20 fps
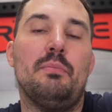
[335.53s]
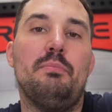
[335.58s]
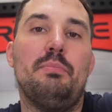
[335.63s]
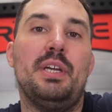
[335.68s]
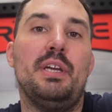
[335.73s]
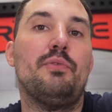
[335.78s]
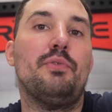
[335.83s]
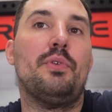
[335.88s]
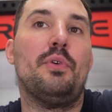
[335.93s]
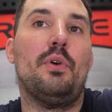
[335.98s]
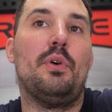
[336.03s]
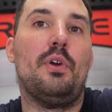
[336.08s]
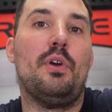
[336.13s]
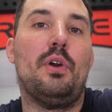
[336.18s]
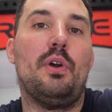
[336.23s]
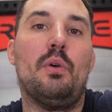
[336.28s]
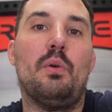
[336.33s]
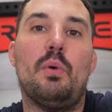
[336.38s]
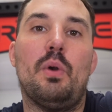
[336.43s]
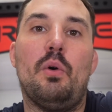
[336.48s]
prefer
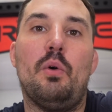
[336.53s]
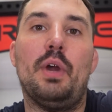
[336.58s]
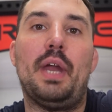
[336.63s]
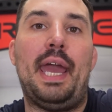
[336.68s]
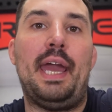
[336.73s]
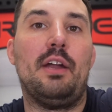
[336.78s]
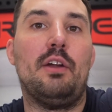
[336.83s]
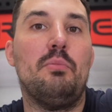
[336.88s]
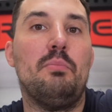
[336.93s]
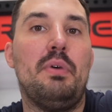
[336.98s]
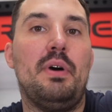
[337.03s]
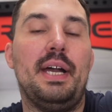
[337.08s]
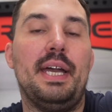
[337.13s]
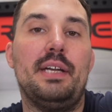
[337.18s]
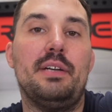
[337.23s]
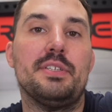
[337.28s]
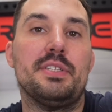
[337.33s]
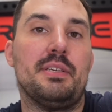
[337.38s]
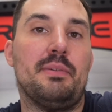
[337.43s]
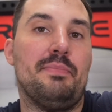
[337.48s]
a Rogue Echo bike
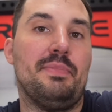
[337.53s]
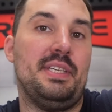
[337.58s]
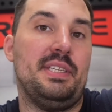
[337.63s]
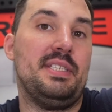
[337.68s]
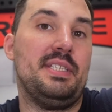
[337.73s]
or something